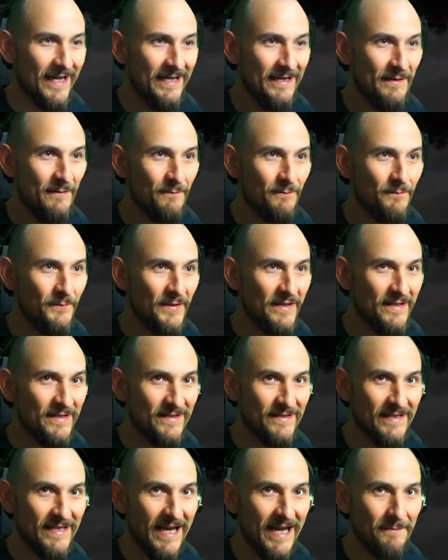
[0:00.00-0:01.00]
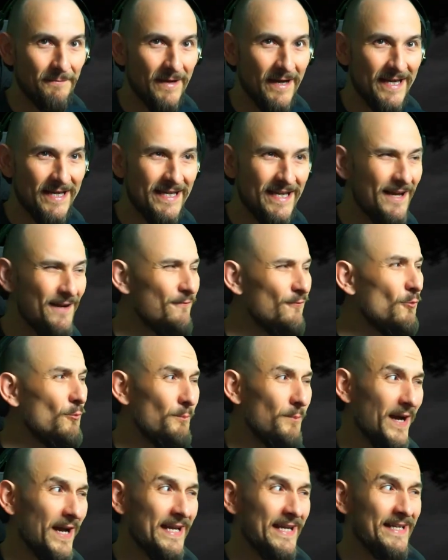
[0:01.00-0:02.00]
after the other,
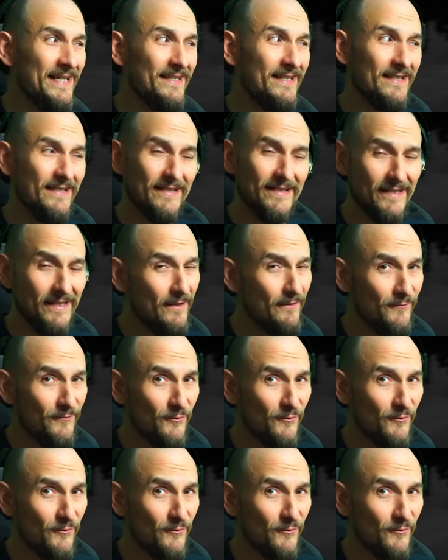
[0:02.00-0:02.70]
although of course I